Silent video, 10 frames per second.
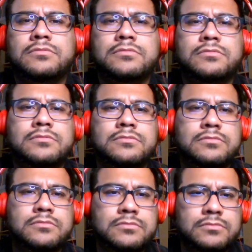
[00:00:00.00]

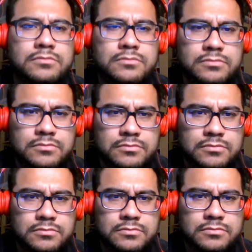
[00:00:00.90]

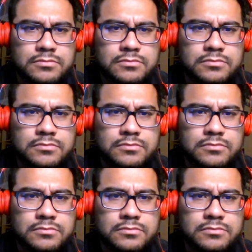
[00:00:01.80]
[no speech]